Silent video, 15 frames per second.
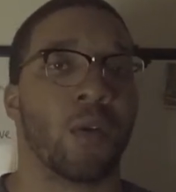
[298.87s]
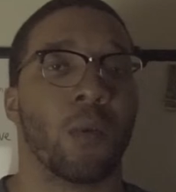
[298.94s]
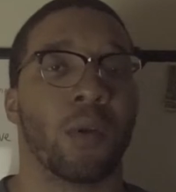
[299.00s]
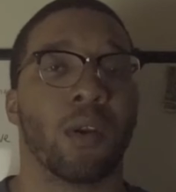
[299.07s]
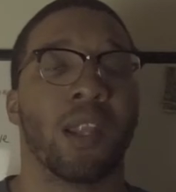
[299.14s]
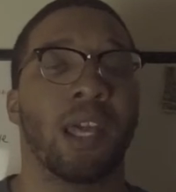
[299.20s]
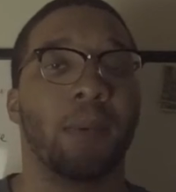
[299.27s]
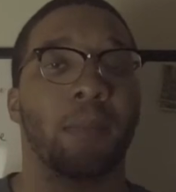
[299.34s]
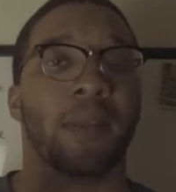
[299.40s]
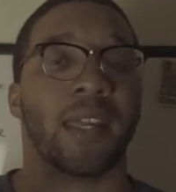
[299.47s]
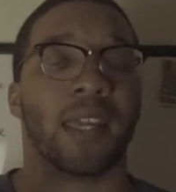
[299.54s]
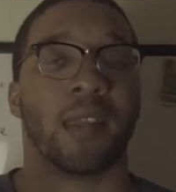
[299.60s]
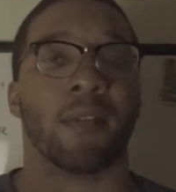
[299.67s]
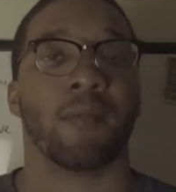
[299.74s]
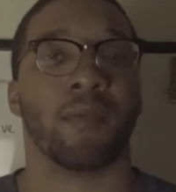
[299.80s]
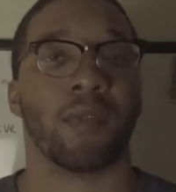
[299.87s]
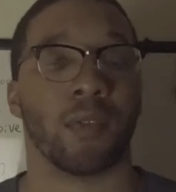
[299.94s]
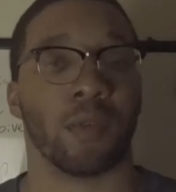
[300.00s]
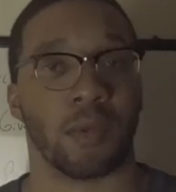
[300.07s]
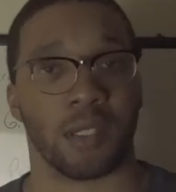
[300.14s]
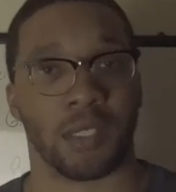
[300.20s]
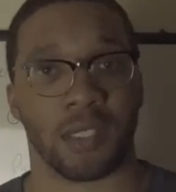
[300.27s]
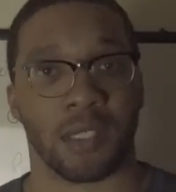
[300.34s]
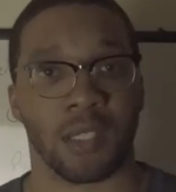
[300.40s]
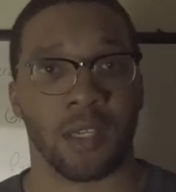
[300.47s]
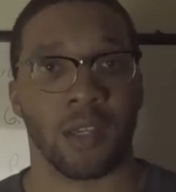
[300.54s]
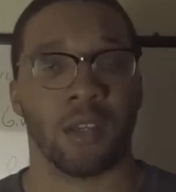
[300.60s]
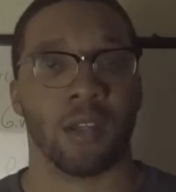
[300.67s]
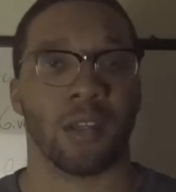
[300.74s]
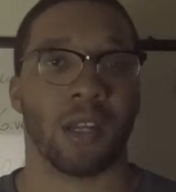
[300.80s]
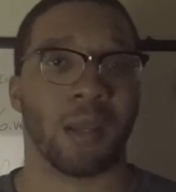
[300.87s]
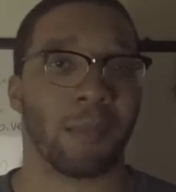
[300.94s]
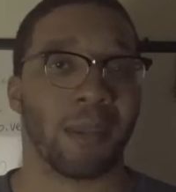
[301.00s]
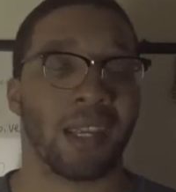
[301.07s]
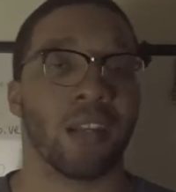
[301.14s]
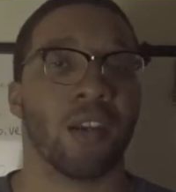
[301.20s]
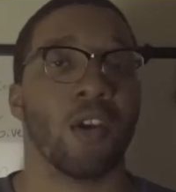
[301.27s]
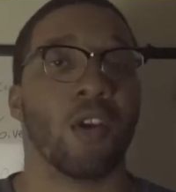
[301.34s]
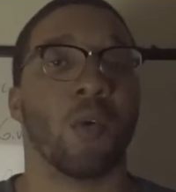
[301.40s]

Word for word: We don't like being influenced. You know what I mean?